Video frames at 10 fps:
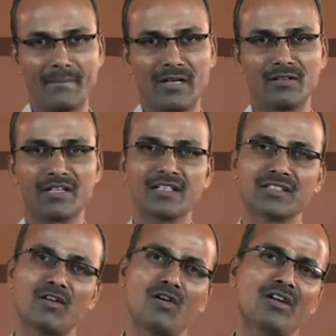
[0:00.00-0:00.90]
Look at
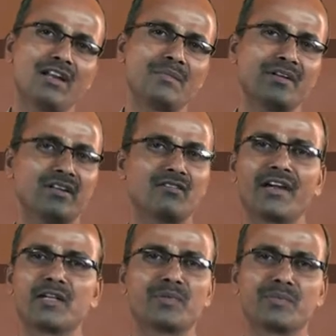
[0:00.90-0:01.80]
the all American
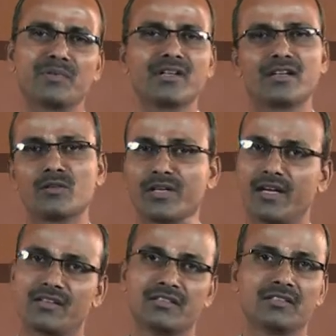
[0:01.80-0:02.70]
white people, and look
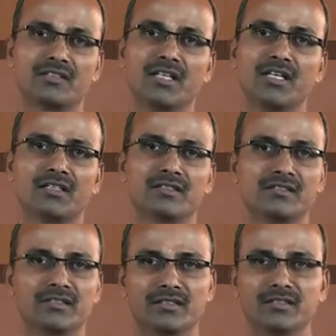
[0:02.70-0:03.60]
at these
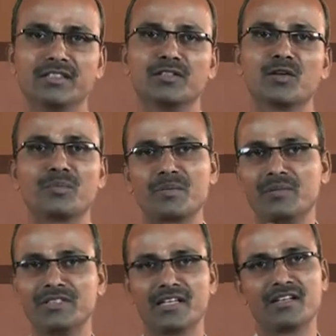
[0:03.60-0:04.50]
Negro
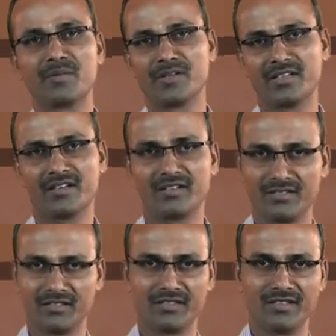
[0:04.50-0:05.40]
people there in American
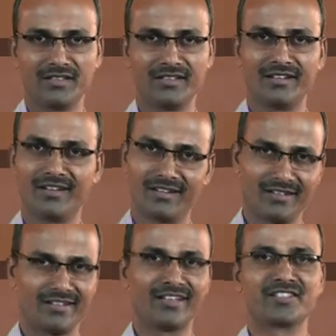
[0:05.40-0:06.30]

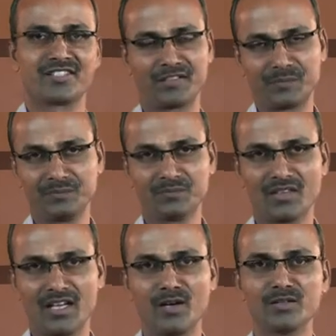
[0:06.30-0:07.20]
culture,
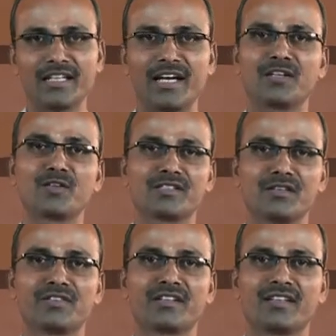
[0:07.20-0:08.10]
how they had to
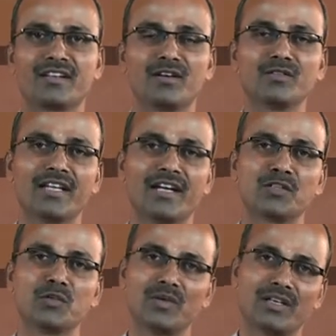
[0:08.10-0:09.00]
suffer there and how they had
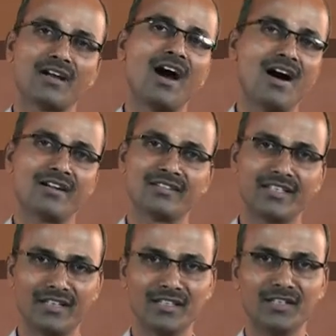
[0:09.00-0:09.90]
to work hard
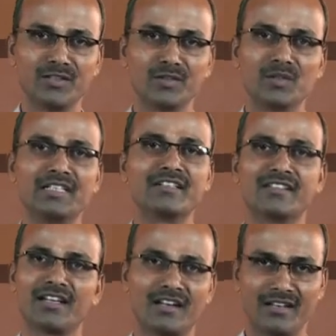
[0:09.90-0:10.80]
there to lead
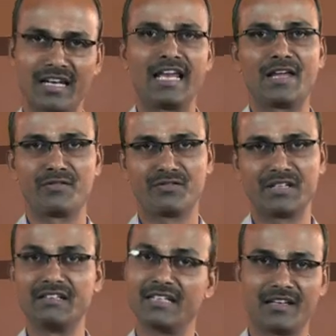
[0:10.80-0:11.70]
their life
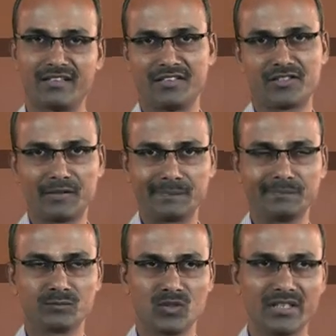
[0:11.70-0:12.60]
in their culture.
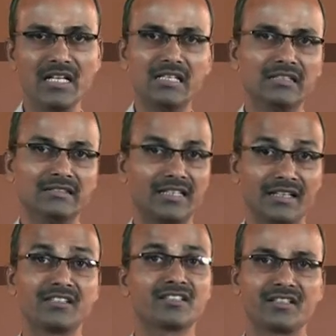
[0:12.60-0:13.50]
Okay, the
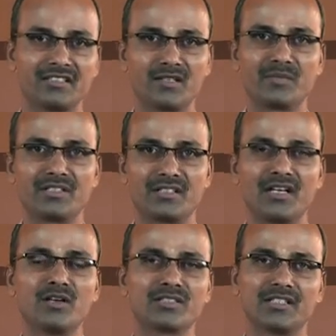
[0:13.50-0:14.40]
racial discrimination,
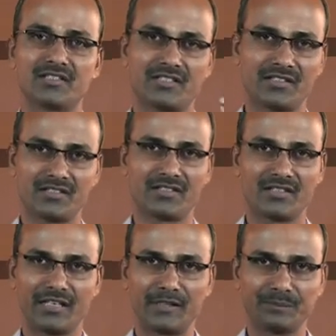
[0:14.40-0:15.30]
how she stresses
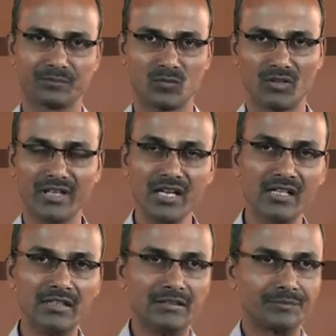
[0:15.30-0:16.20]
there. Okay,
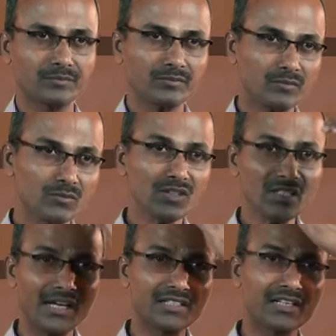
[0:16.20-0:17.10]

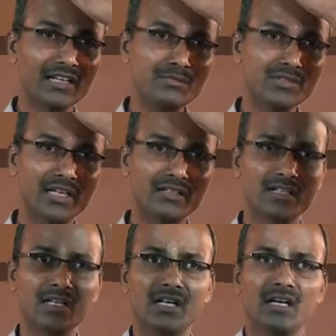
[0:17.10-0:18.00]
and she claims
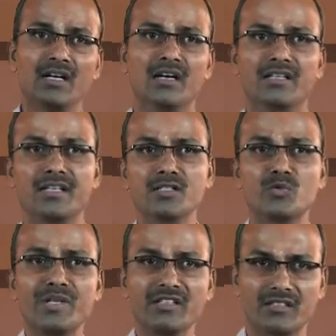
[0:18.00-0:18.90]
that his
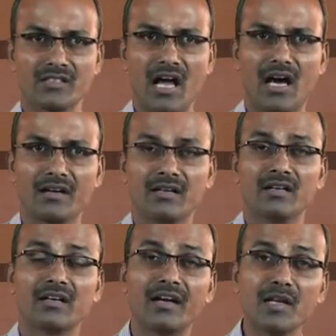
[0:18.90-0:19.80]
wings are
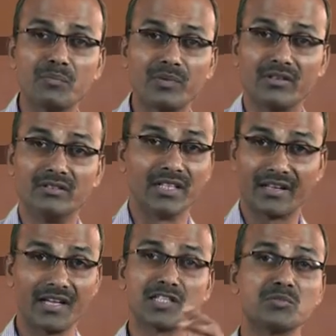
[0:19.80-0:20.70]
clipped, the
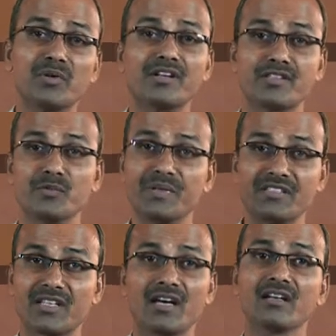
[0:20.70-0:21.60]
caged bird's
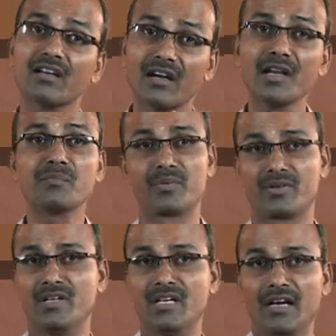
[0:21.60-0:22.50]
wings are clipped,
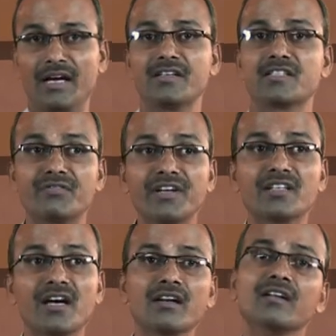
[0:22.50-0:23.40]
and his feet
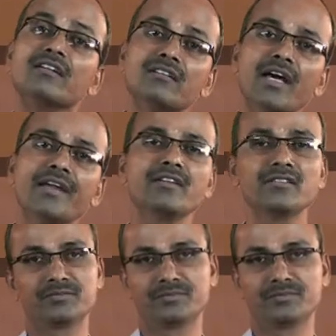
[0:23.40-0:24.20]
are tied.